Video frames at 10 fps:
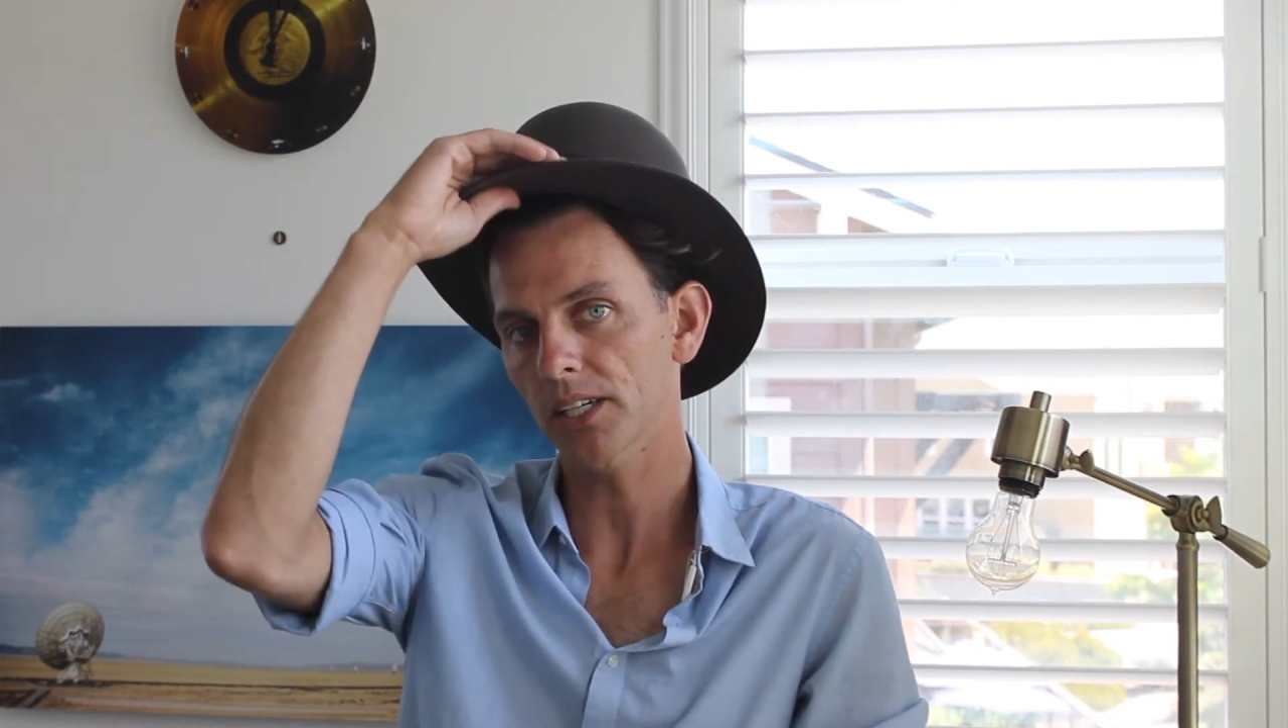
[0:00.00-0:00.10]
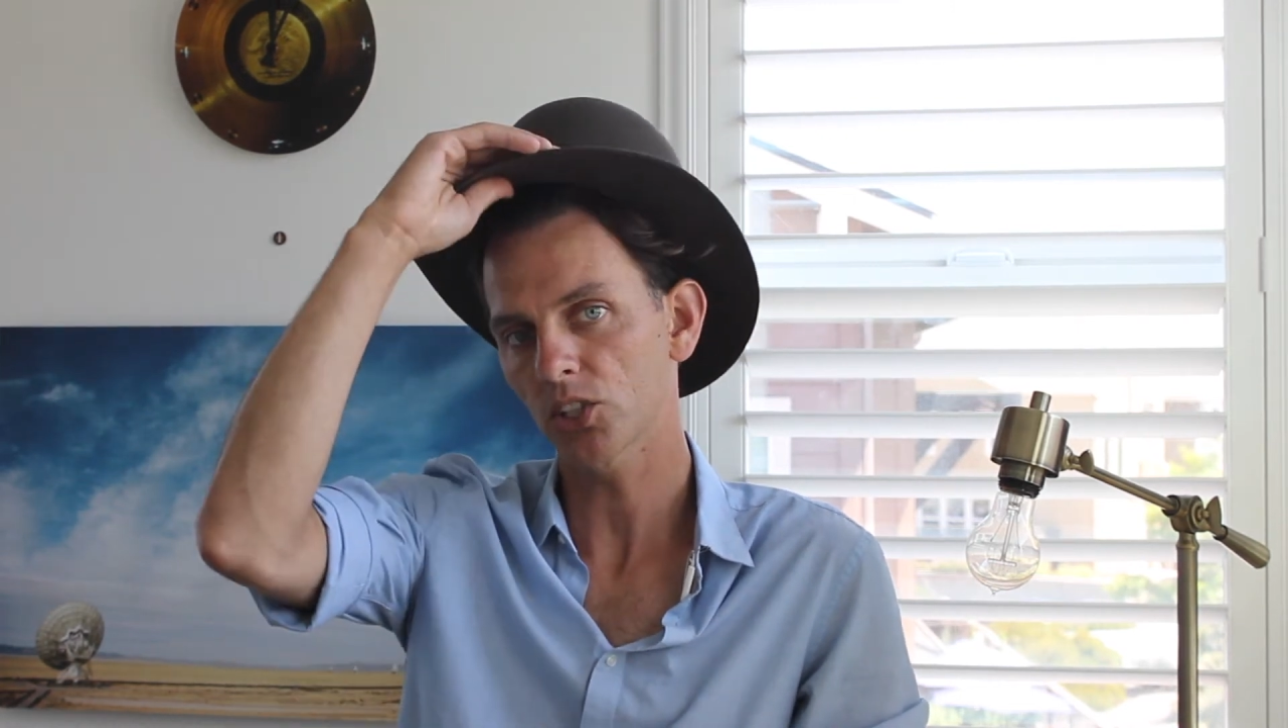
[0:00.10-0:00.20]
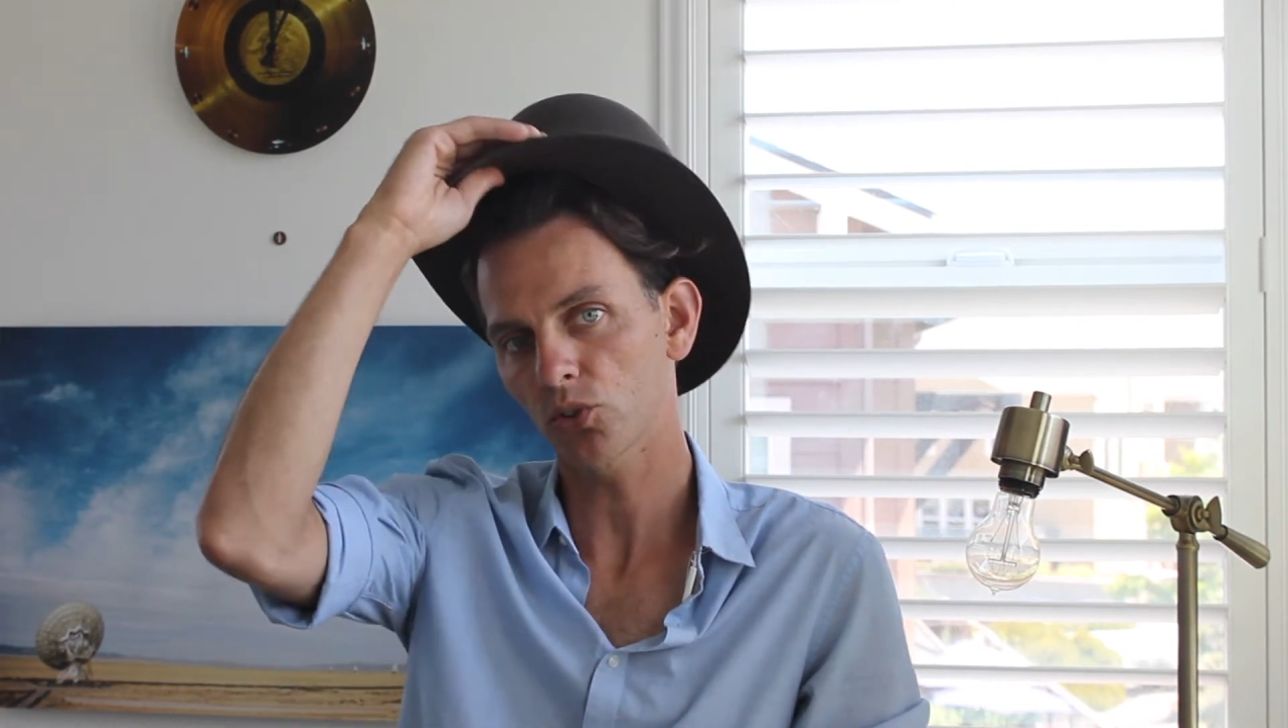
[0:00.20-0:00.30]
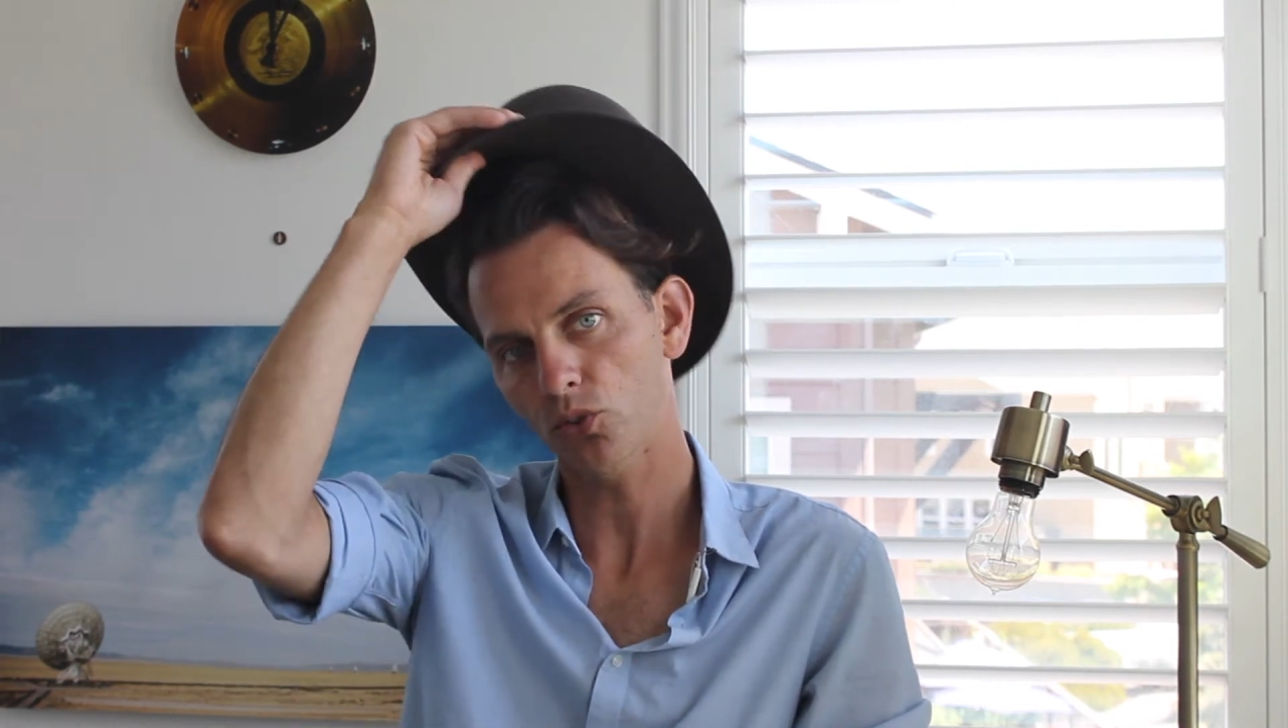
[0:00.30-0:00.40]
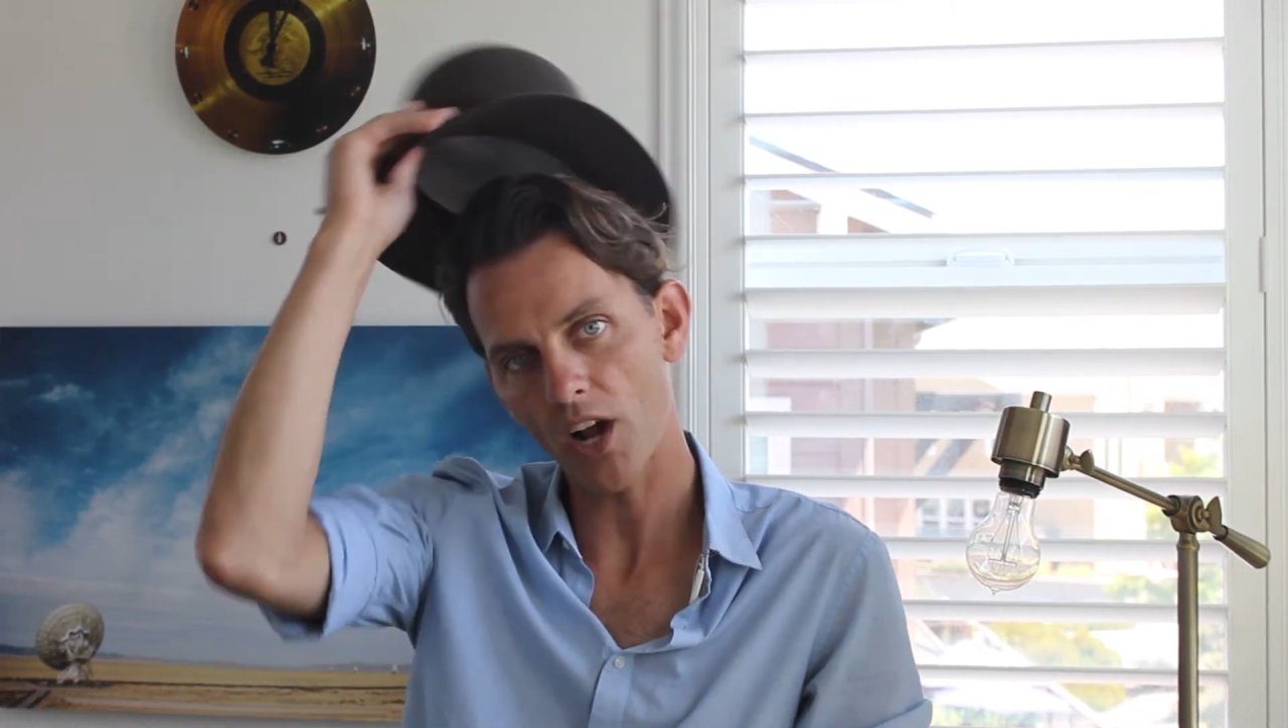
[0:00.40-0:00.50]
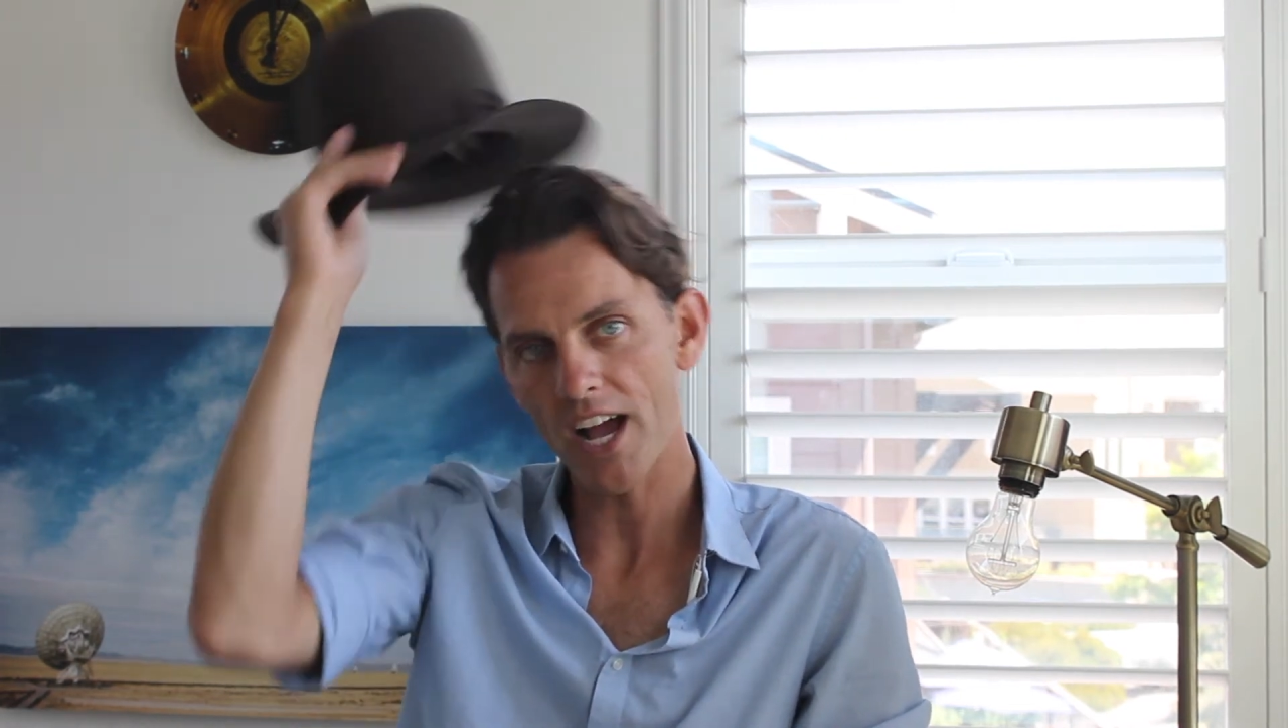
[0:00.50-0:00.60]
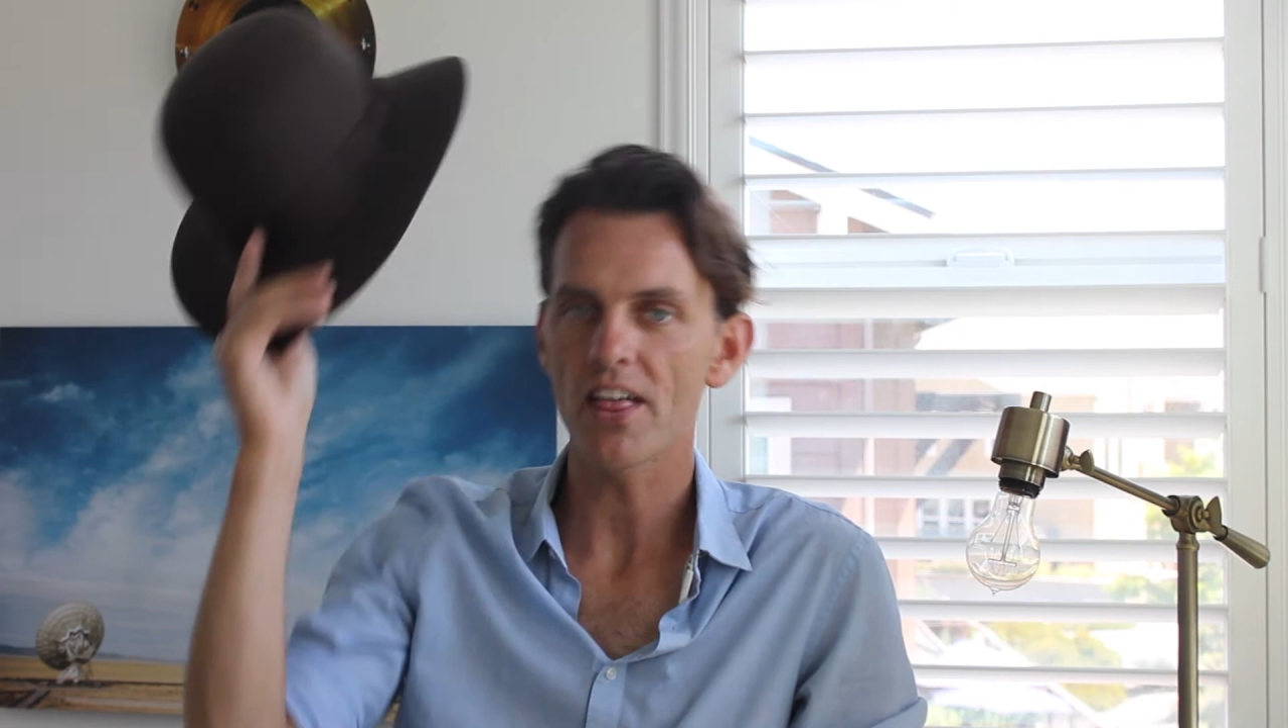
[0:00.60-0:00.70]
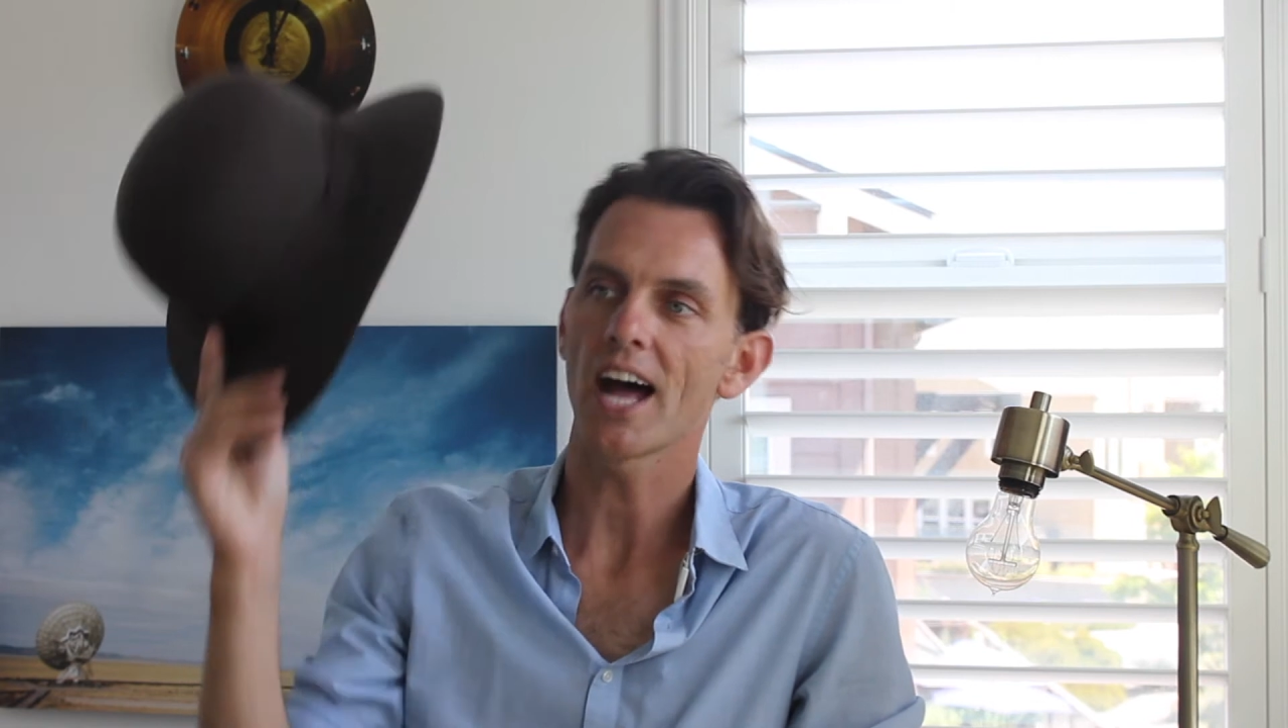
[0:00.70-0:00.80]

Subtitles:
going to try